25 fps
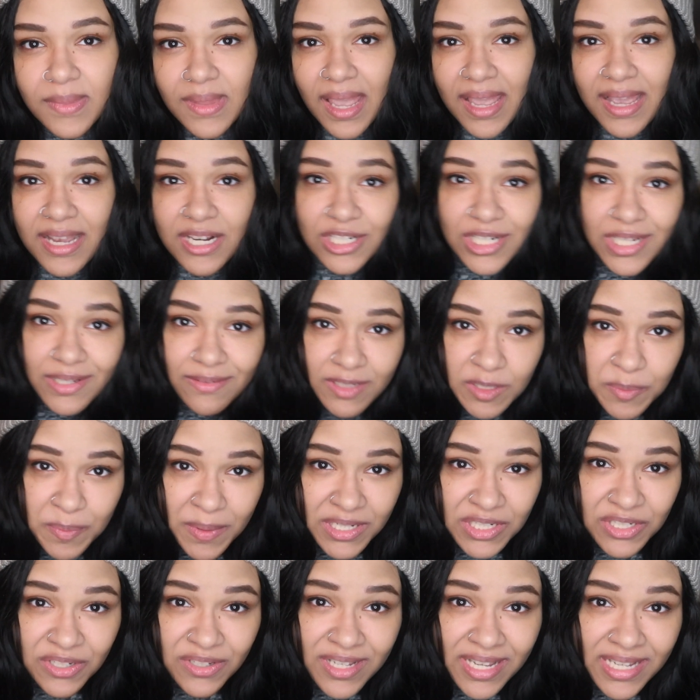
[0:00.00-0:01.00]
actually have a
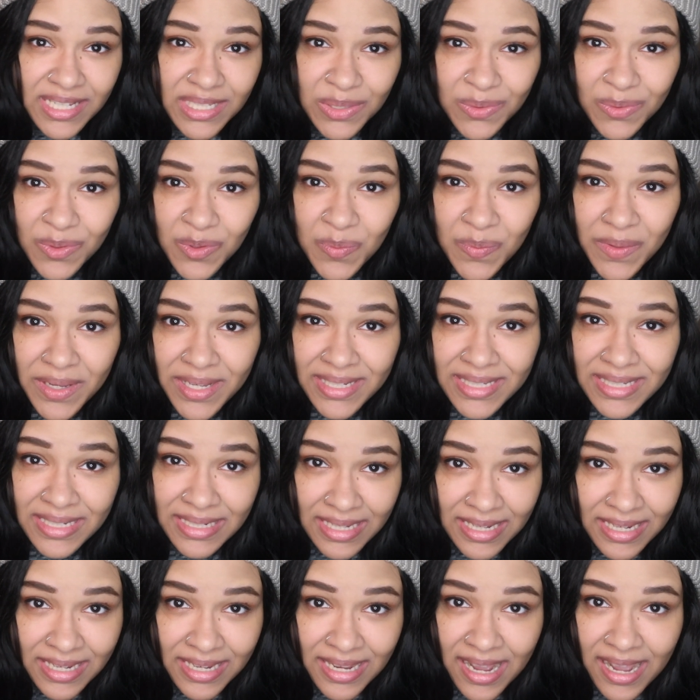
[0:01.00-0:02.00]
special guest with me
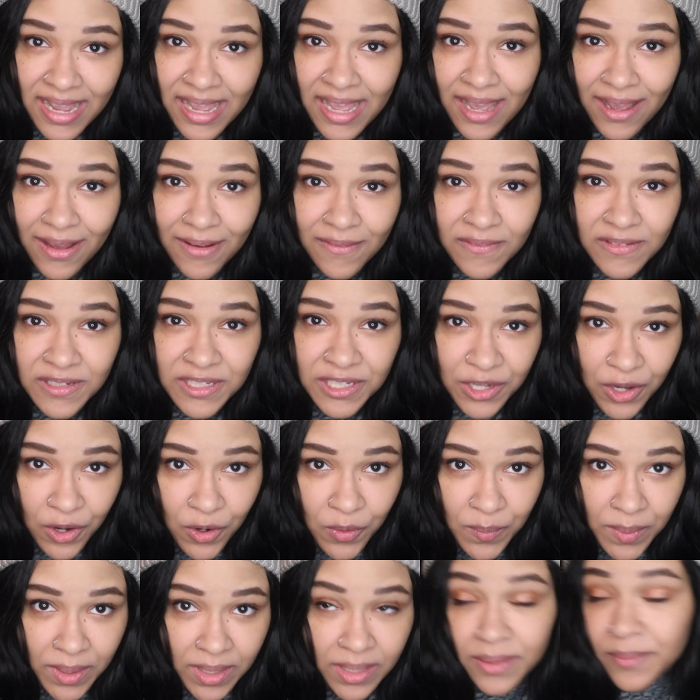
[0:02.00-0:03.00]
today. I have
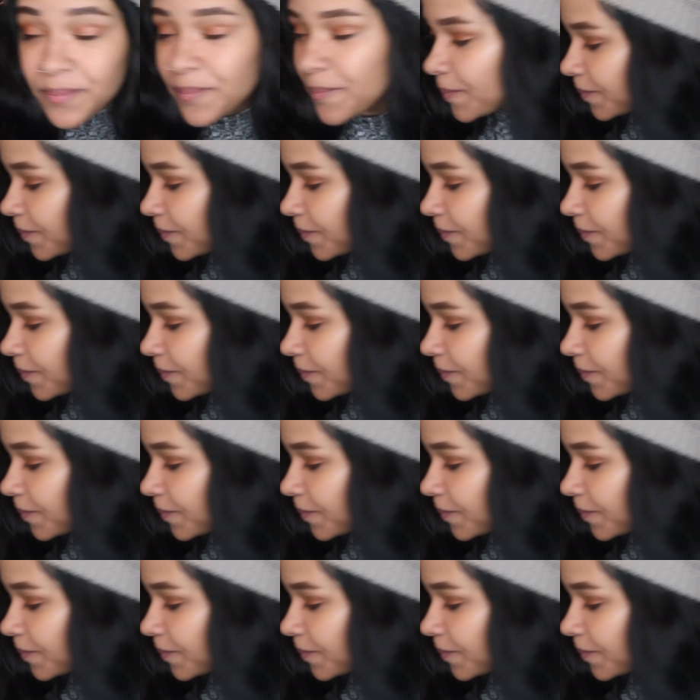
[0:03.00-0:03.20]
Tacoma,